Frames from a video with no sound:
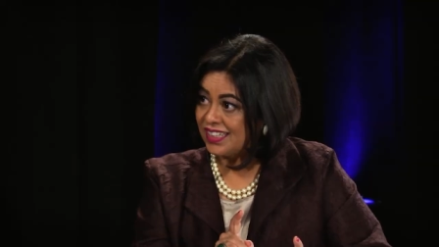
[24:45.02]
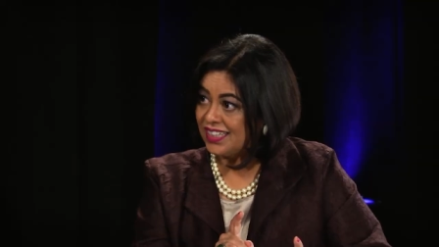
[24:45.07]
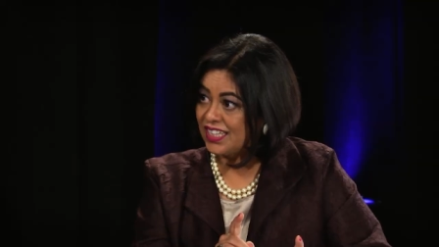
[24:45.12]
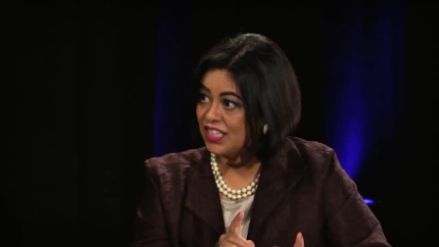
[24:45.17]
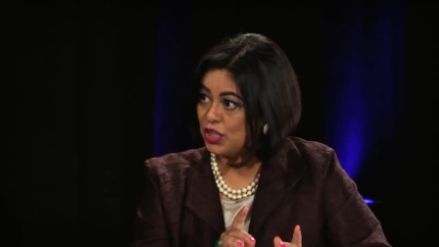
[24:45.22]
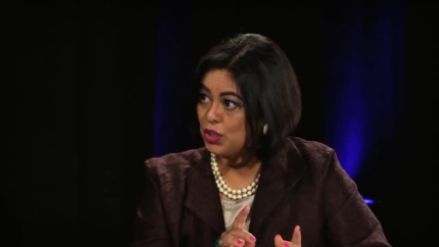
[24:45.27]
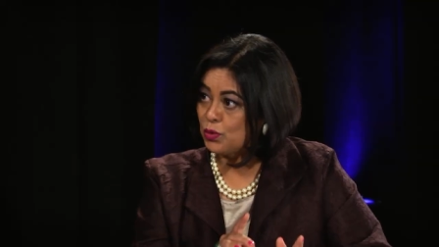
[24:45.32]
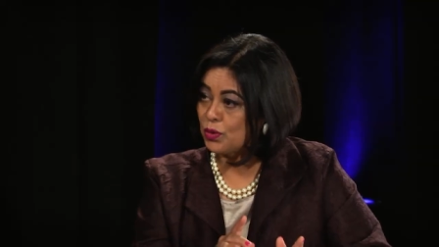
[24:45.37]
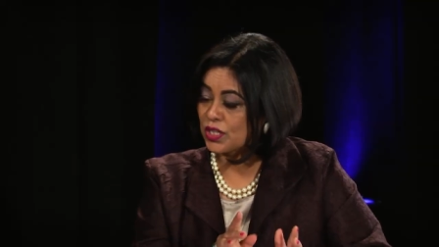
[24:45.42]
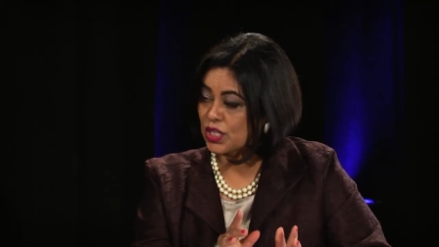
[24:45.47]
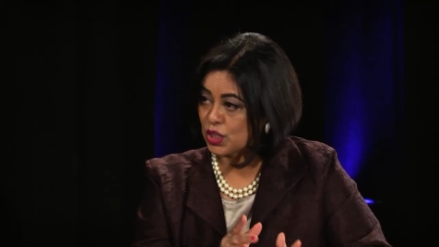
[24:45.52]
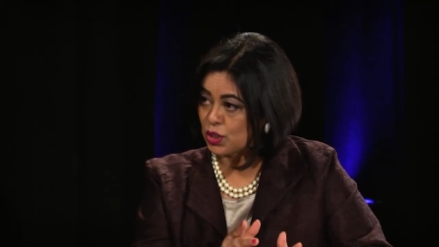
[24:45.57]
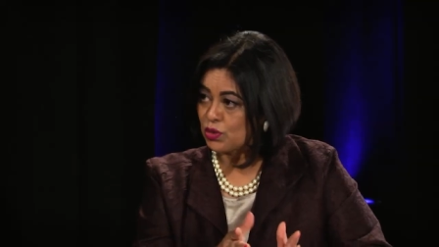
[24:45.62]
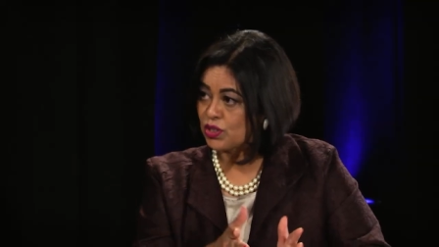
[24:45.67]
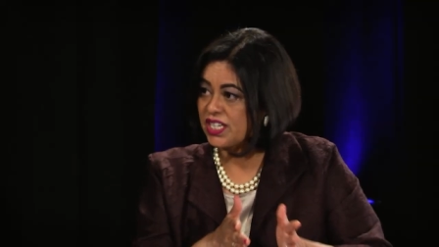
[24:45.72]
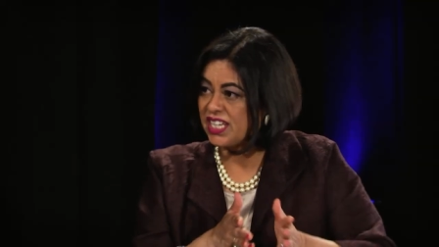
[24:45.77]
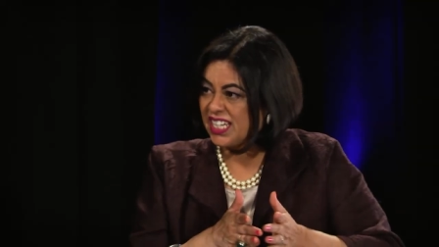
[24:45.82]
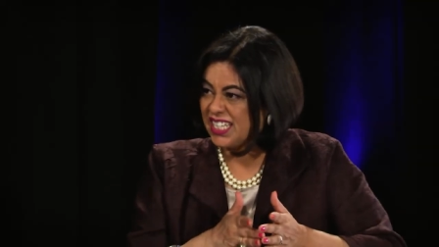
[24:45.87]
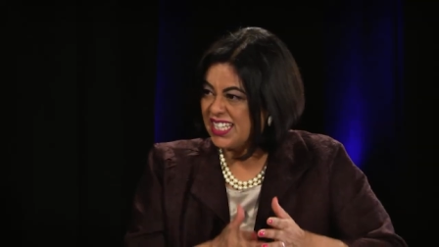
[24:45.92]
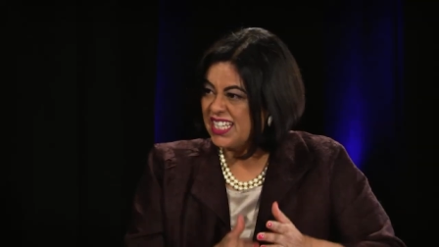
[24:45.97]
in the U.S.? Do
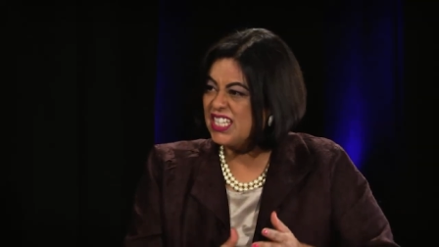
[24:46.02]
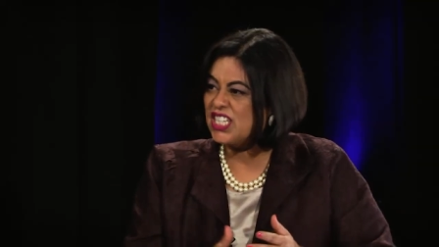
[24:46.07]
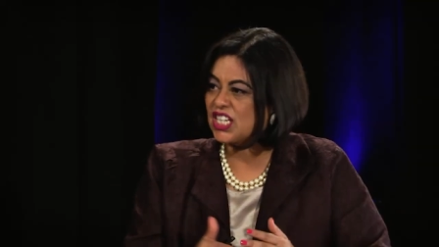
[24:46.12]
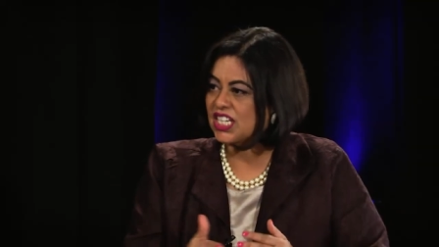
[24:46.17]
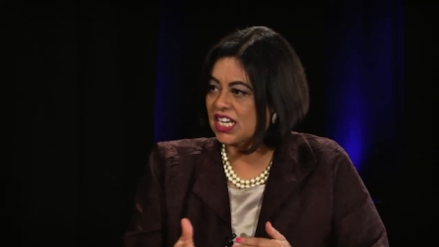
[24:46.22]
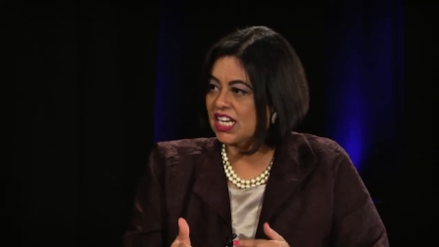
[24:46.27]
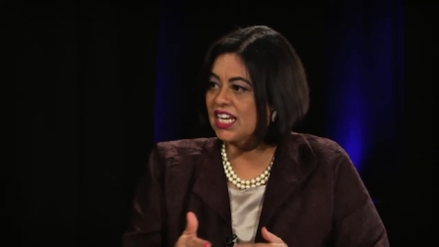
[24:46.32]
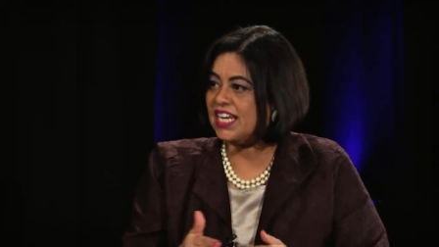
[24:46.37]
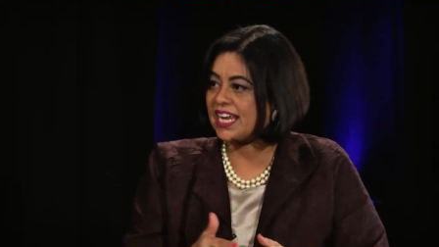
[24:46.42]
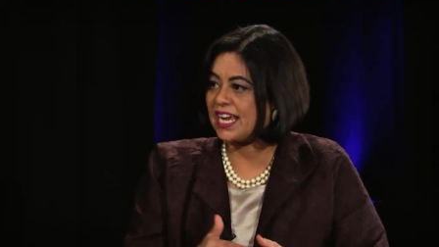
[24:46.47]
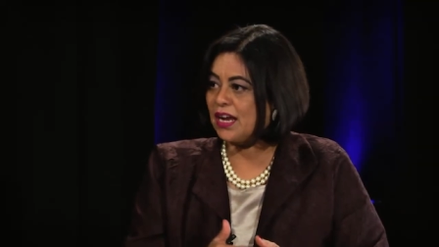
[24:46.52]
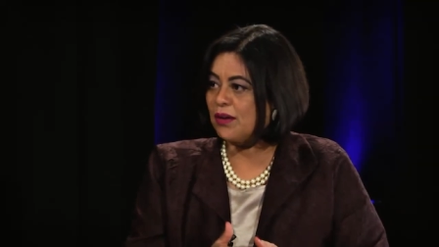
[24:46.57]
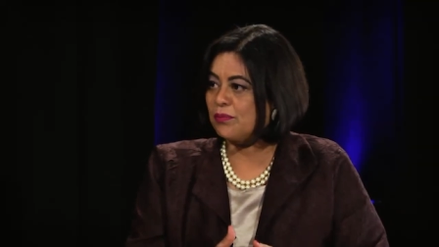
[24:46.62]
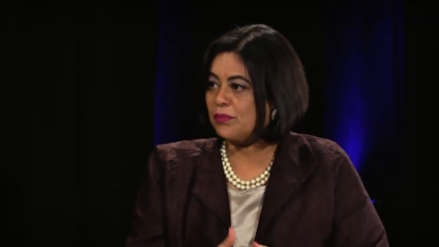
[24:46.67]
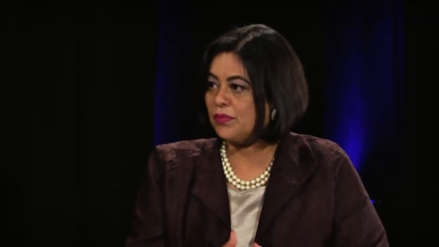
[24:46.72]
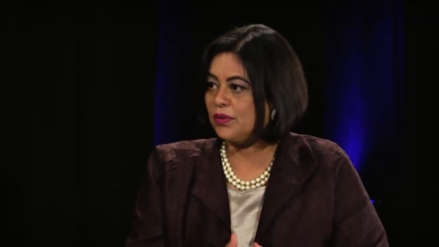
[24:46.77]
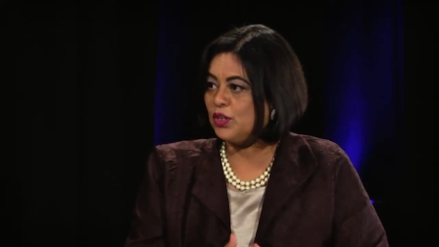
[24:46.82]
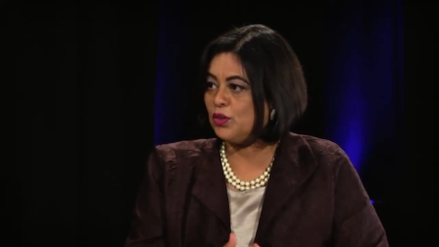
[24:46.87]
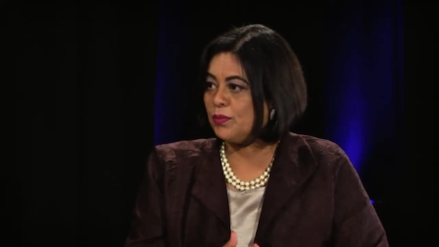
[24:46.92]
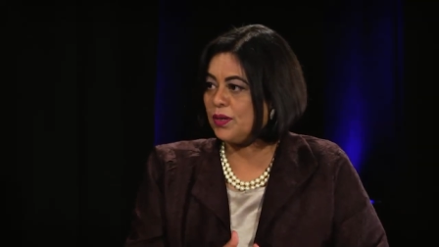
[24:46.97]
you see a digital gap?
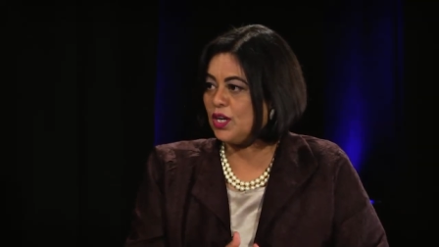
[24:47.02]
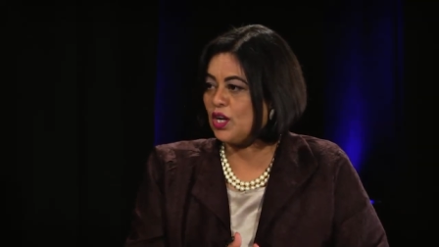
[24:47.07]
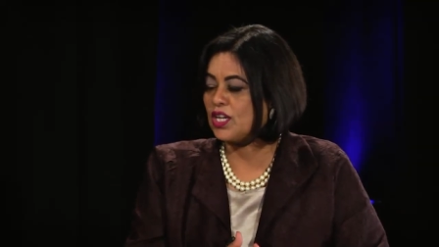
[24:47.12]
You